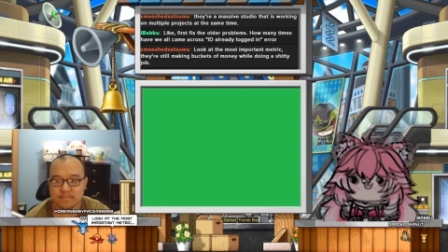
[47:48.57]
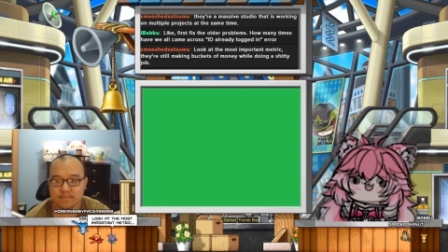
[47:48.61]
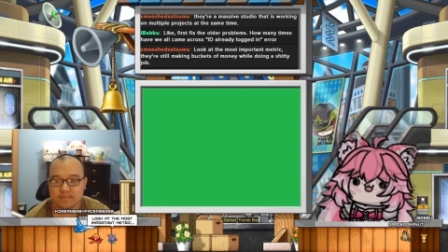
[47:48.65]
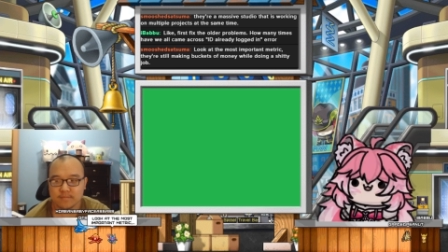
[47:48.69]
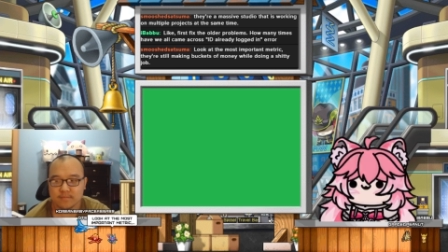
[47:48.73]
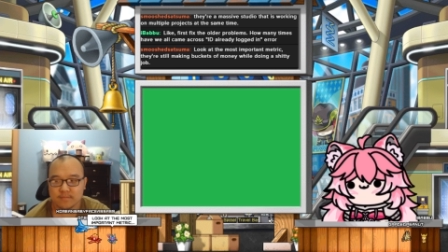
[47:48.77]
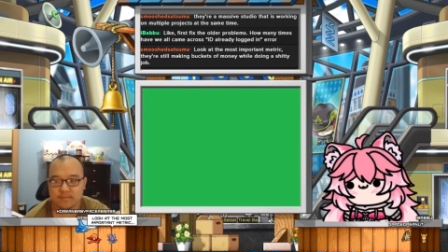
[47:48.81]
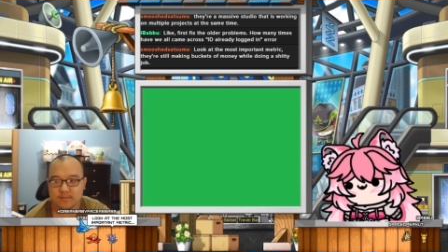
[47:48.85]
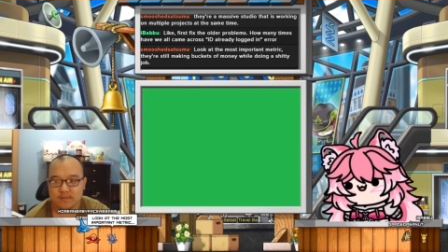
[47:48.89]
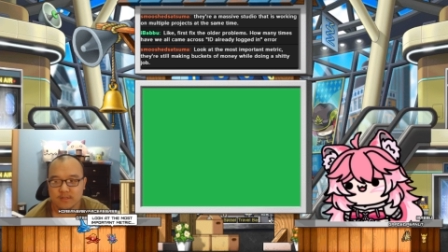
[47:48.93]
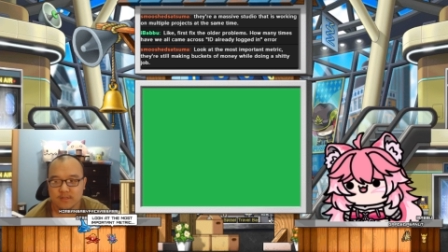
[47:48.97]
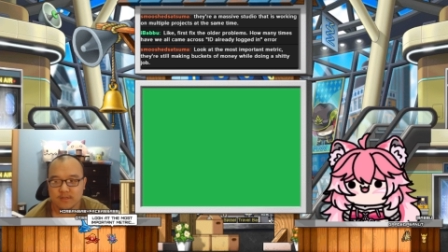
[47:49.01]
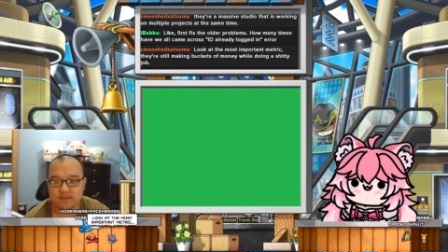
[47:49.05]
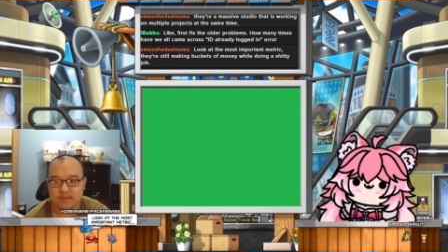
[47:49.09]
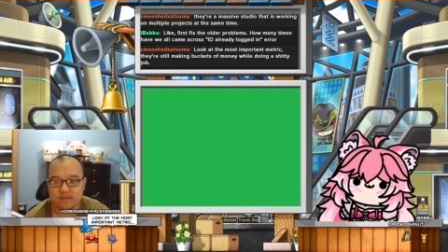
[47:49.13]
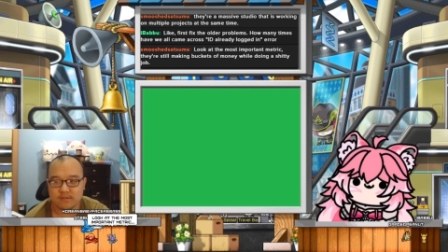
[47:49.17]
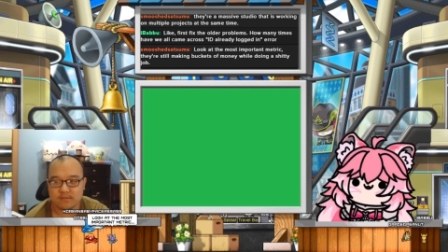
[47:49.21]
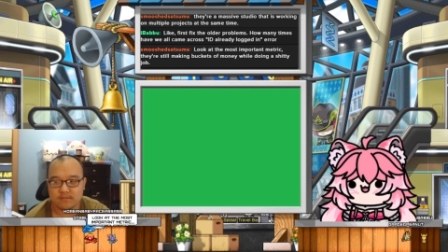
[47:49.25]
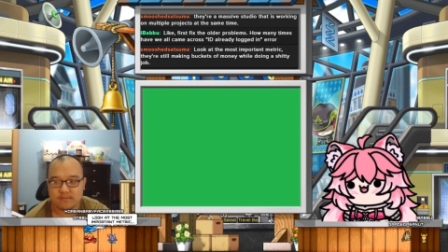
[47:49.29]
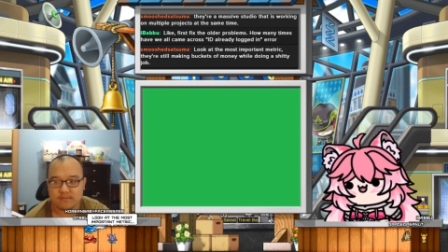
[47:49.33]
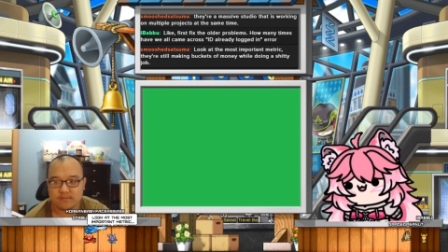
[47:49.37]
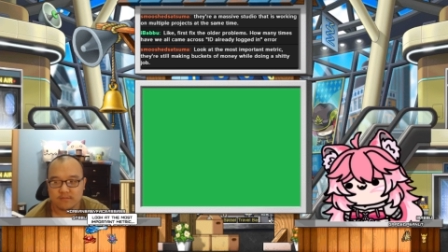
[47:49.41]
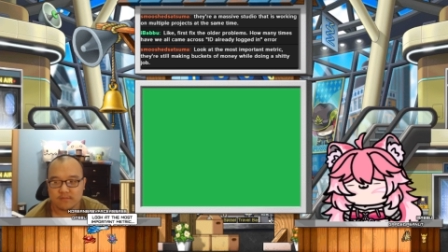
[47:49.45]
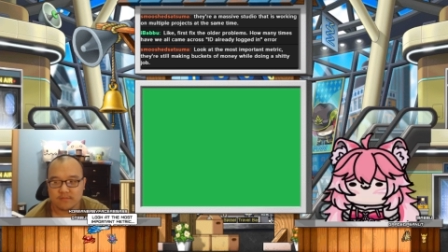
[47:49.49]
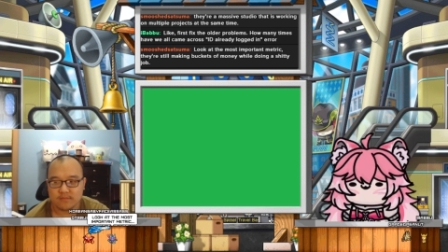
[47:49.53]
Yeah.
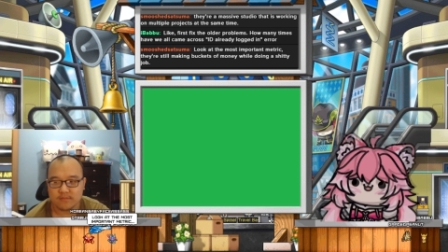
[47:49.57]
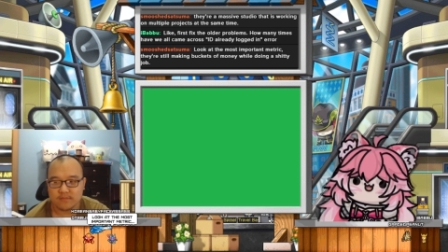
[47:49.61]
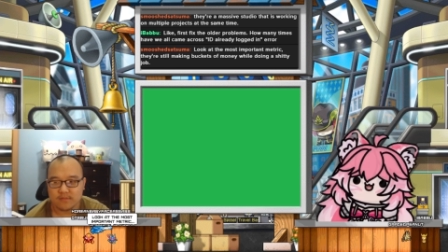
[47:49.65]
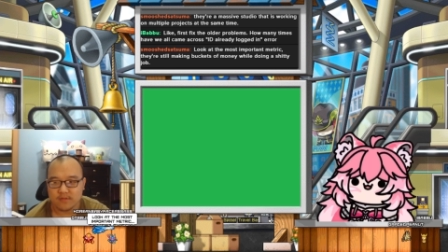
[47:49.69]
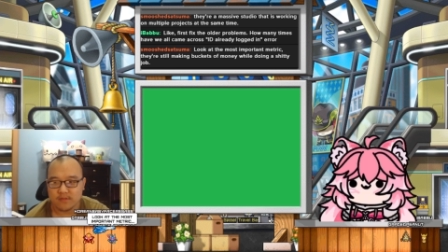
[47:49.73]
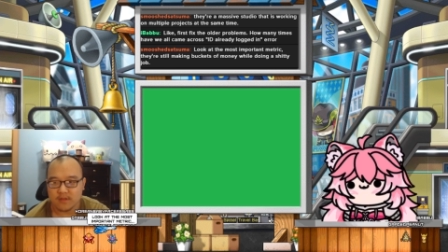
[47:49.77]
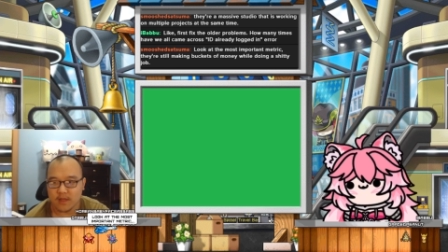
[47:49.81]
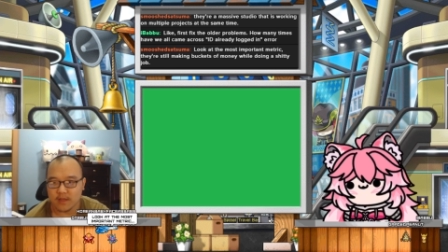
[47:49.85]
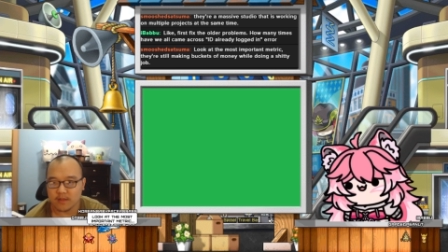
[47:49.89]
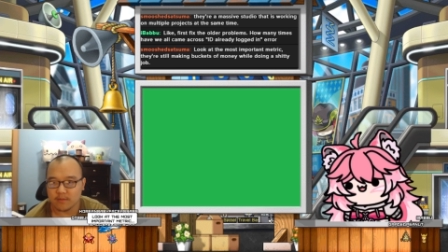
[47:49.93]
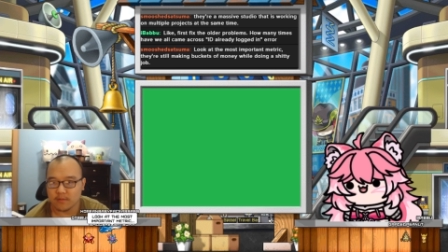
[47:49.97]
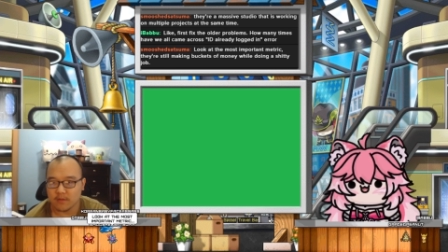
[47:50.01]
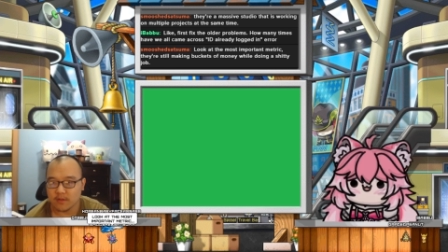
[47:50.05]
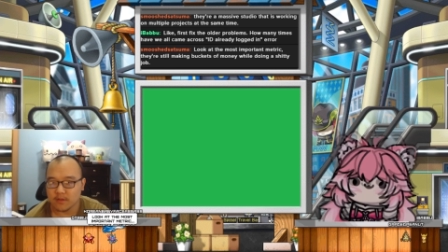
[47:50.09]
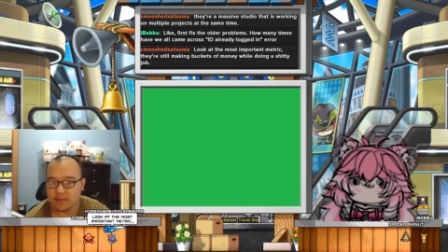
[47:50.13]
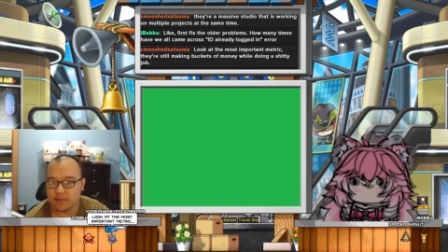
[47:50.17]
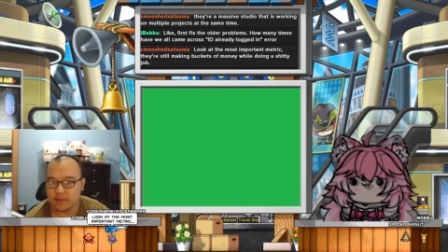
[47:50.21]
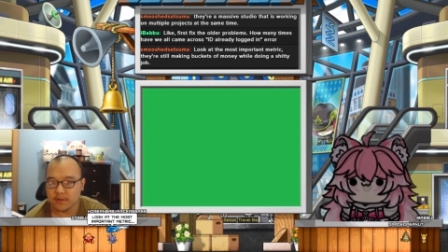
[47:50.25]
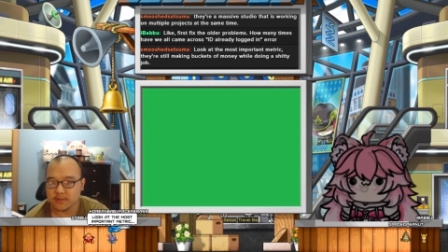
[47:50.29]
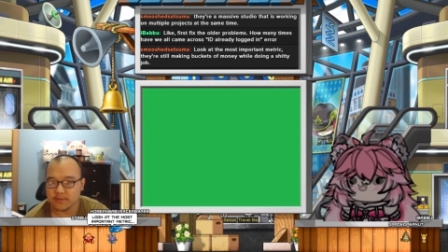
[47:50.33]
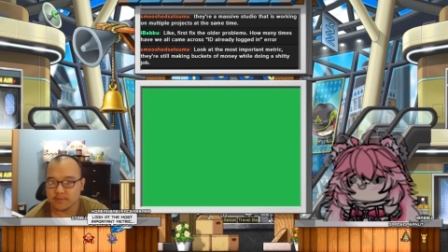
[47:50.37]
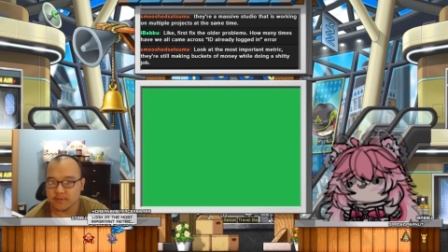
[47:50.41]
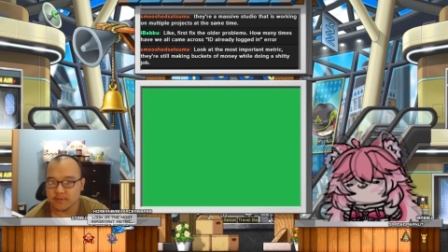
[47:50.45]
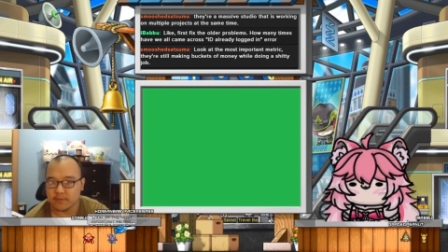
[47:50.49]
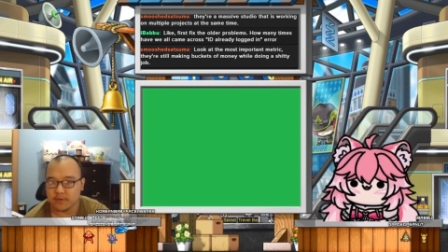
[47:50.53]
Like, look at the
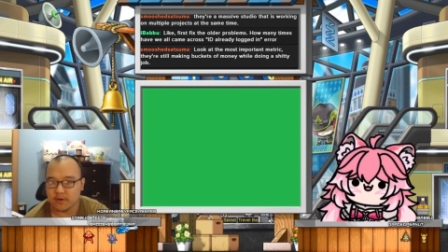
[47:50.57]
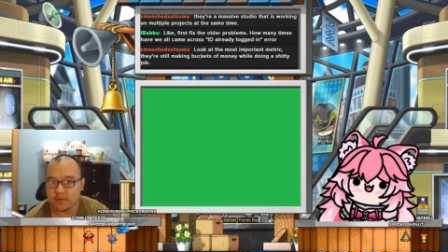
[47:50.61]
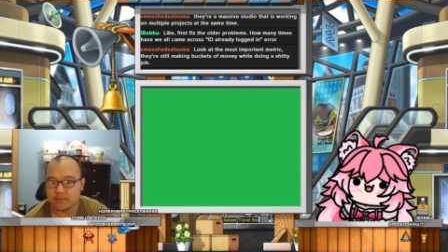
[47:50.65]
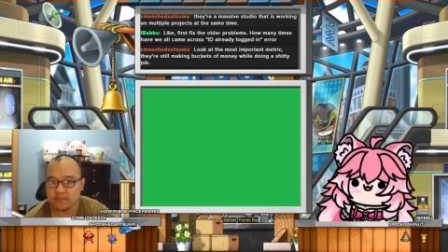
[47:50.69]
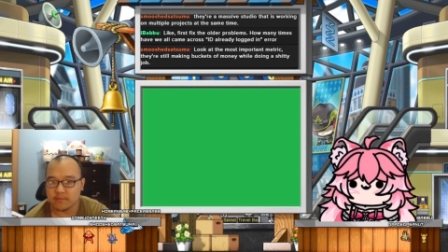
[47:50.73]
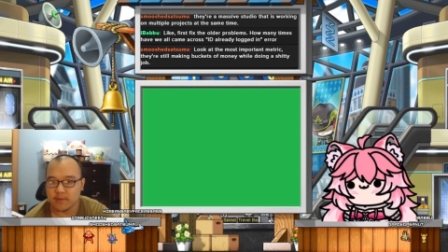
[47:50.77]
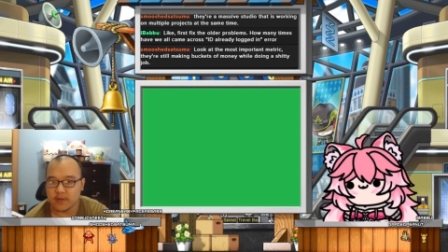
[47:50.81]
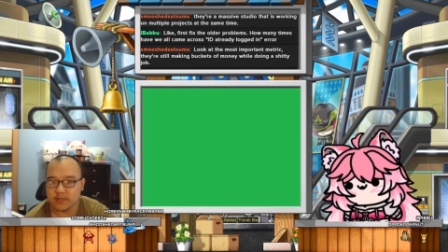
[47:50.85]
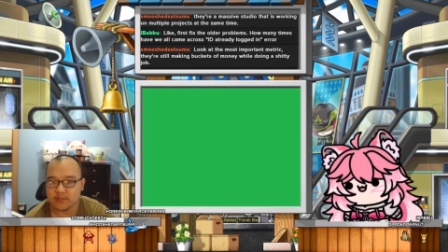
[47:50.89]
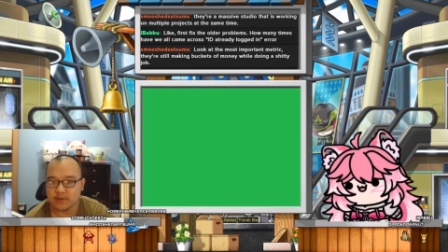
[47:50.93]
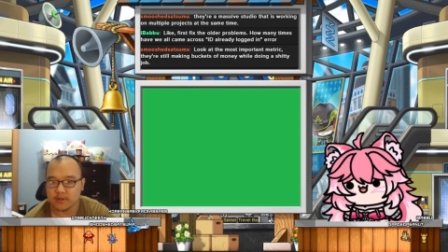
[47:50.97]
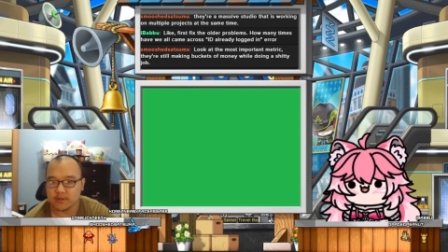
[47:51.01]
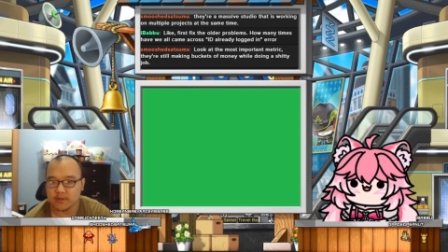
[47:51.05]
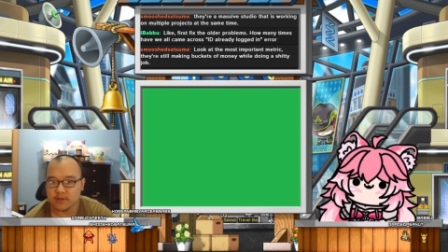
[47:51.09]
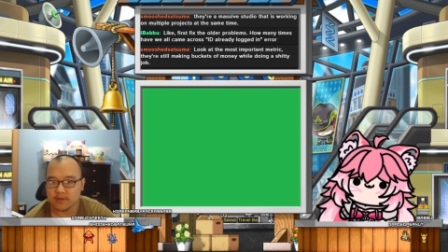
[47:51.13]
most important metric.